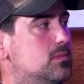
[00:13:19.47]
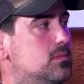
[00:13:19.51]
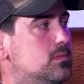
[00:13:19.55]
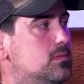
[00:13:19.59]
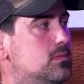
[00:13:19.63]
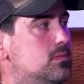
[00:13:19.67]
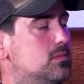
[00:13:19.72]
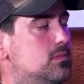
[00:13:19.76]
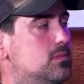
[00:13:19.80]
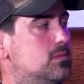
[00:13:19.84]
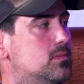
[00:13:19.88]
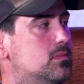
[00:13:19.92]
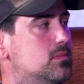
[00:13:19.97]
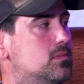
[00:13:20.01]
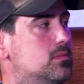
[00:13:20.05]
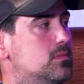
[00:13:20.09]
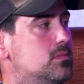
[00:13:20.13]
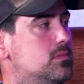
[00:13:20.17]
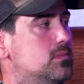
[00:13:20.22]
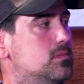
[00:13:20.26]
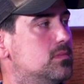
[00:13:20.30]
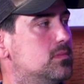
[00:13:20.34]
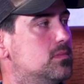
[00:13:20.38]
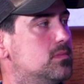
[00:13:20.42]

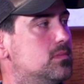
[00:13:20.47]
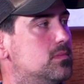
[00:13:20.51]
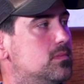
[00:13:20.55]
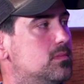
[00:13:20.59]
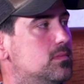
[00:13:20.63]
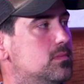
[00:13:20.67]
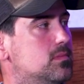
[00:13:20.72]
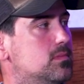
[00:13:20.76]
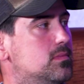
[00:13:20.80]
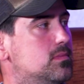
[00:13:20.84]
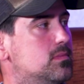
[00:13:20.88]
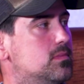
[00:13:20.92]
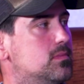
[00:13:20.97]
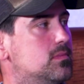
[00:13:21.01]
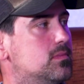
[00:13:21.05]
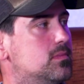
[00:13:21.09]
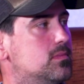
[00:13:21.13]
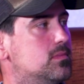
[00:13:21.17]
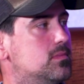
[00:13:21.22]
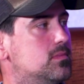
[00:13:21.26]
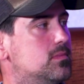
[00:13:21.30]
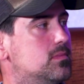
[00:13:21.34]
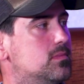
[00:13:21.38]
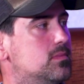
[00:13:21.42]

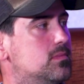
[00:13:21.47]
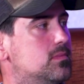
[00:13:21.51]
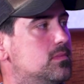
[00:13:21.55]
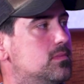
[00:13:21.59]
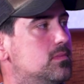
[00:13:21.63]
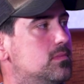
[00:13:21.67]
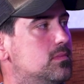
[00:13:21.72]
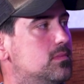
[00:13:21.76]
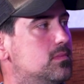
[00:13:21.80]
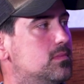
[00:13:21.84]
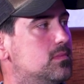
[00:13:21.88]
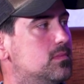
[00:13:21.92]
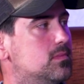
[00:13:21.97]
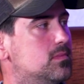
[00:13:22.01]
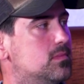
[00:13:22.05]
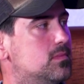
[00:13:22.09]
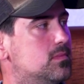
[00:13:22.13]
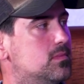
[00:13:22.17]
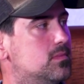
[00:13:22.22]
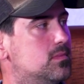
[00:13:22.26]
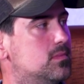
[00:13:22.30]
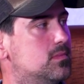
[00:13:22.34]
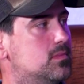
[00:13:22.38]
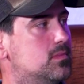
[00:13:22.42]

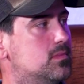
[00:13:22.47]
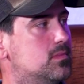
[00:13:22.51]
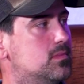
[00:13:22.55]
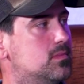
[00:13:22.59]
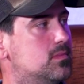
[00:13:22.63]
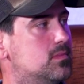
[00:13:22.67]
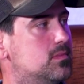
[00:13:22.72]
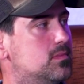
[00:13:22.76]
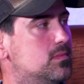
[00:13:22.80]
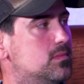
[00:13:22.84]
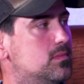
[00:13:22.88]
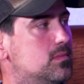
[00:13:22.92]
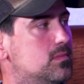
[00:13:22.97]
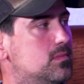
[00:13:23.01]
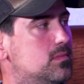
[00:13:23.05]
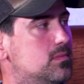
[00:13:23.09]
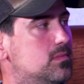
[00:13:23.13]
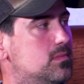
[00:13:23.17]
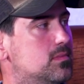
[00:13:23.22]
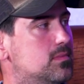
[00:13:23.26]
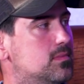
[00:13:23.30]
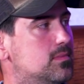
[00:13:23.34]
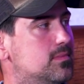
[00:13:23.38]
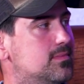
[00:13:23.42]

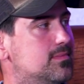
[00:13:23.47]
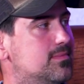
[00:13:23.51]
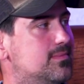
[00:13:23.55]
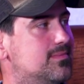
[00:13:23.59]
The person shown says nothing.